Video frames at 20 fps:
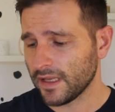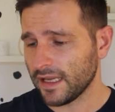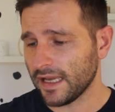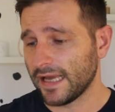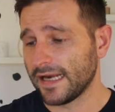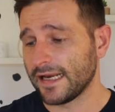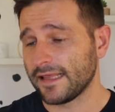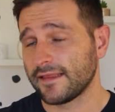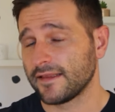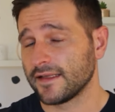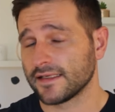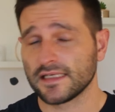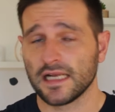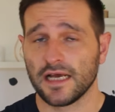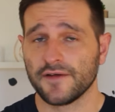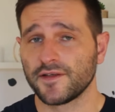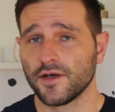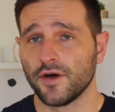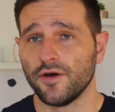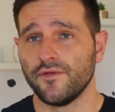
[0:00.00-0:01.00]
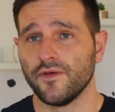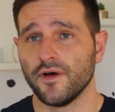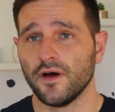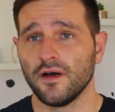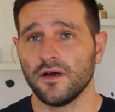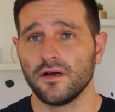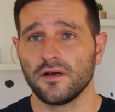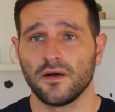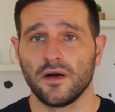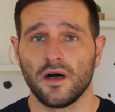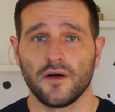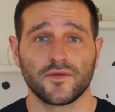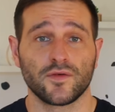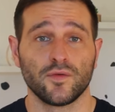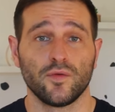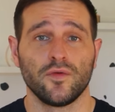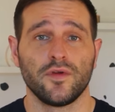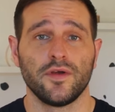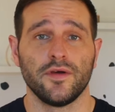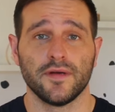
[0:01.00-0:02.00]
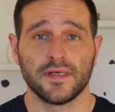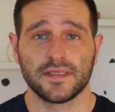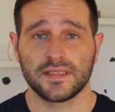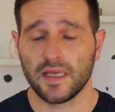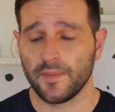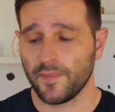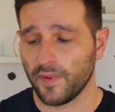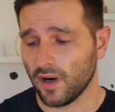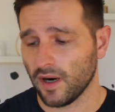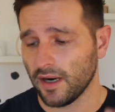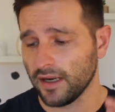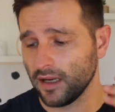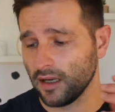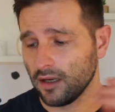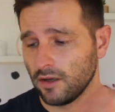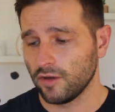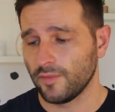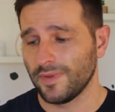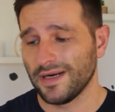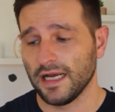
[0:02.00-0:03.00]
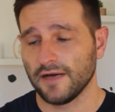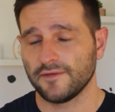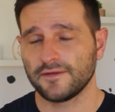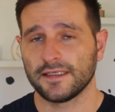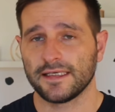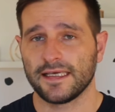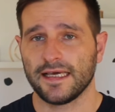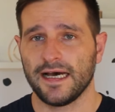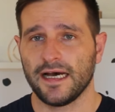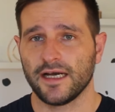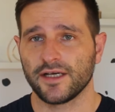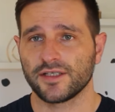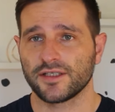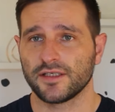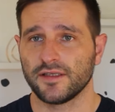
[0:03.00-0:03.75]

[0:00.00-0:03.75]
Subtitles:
anything that's left over after all the units they buy will be left in cash.